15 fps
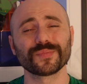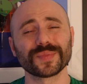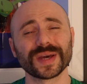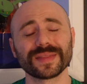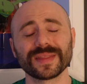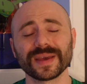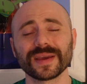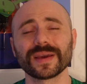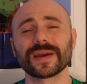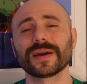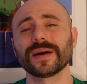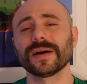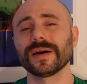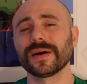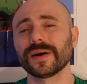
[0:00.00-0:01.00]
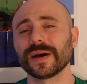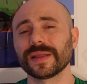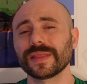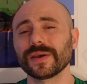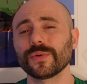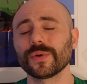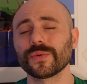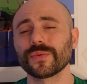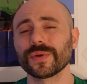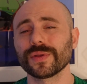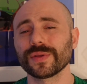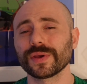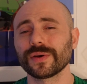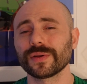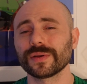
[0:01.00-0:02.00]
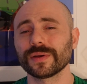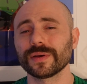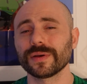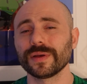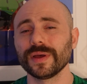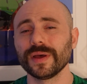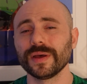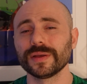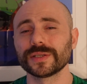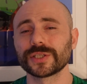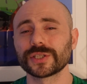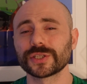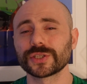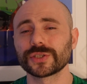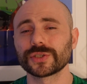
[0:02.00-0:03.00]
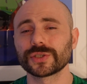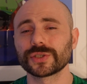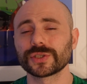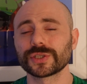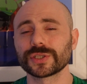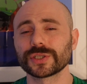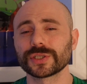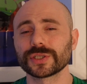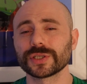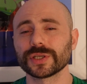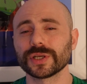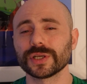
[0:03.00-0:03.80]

I think we're really gonna slalom